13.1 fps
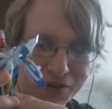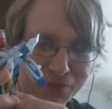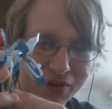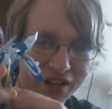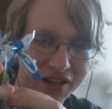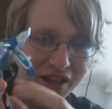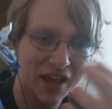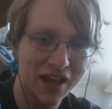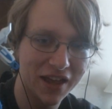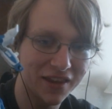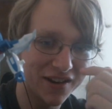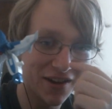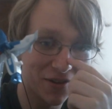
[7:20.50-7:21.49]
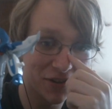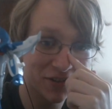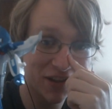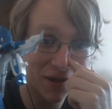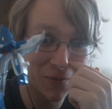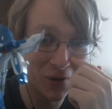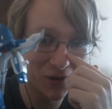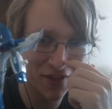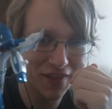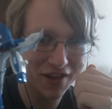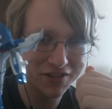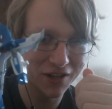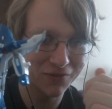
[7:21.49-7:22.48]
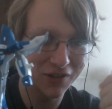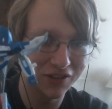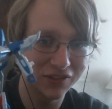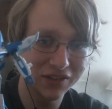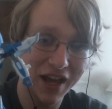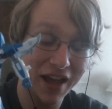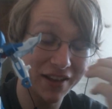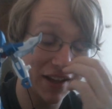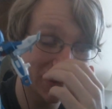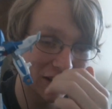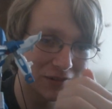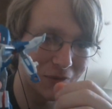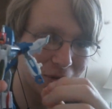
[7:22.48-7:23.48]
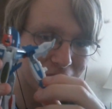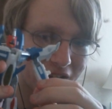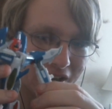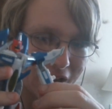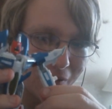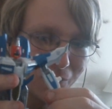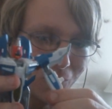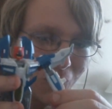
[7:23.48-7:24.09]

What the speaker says: and be like, there you go. There's that mold on that shelf because I like this mold and I